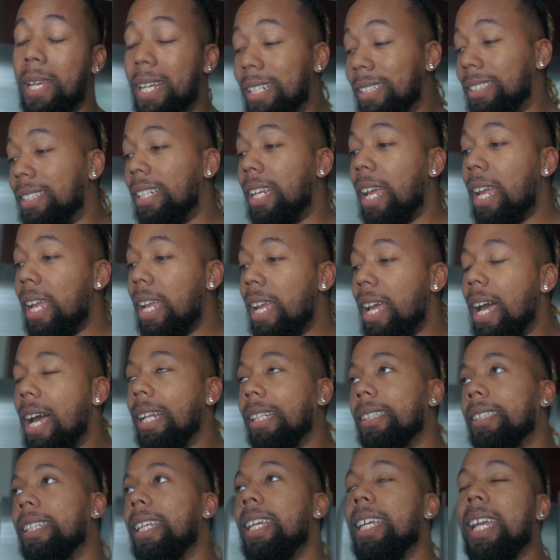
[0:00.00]
And today,
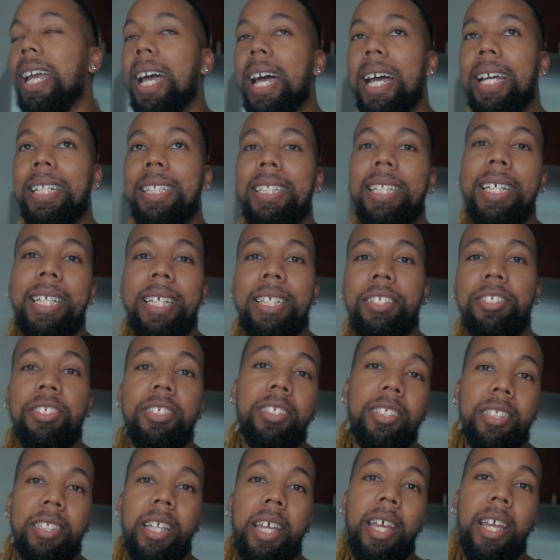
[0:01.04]
I think I did
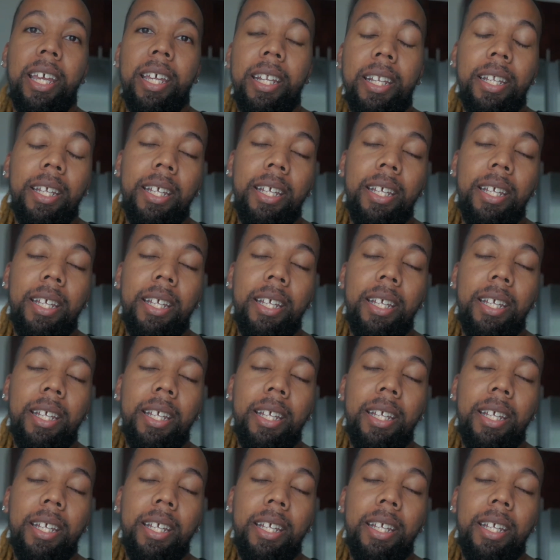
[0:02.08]
just that.